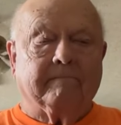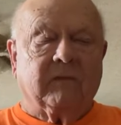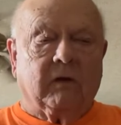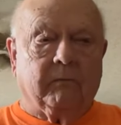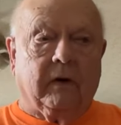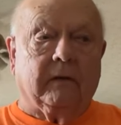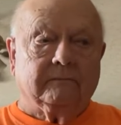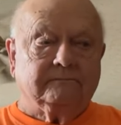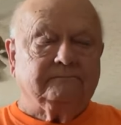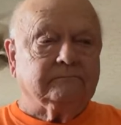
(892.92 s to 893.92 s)
But
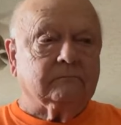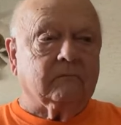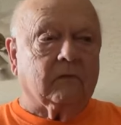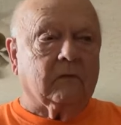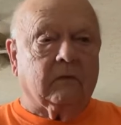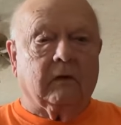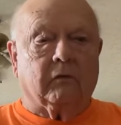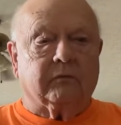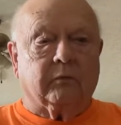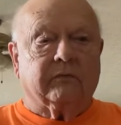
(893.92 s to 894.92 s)

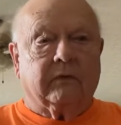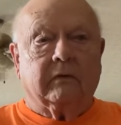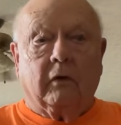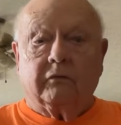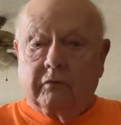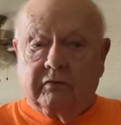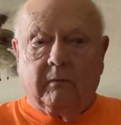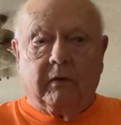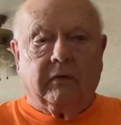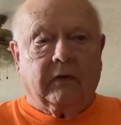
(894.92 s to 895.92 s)
those are
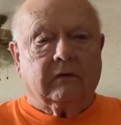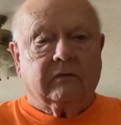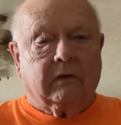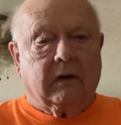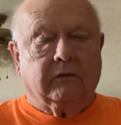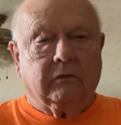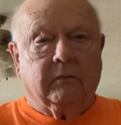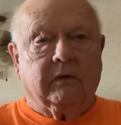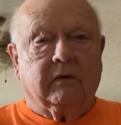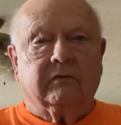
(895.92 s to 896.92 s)
some of the things that I do
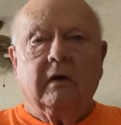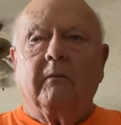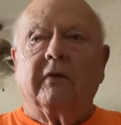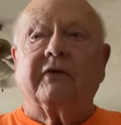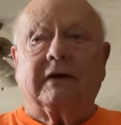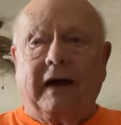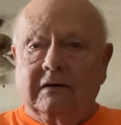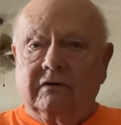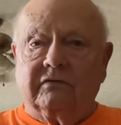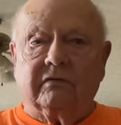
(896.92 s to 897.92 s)
miss. But the
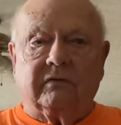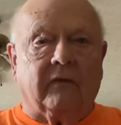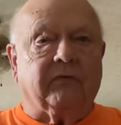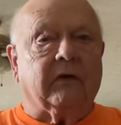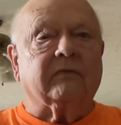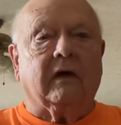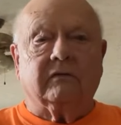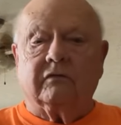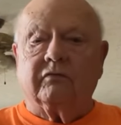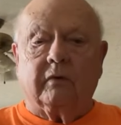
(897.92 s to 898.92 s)
cadences, I think that
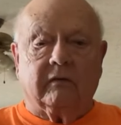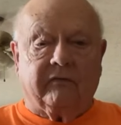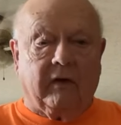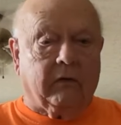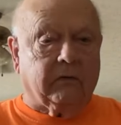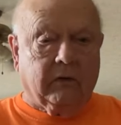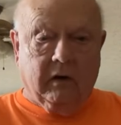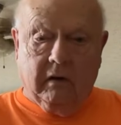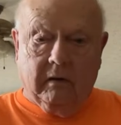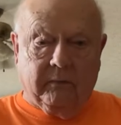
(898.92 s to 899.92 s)
just really fired you
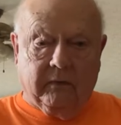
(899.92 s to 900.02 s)
up.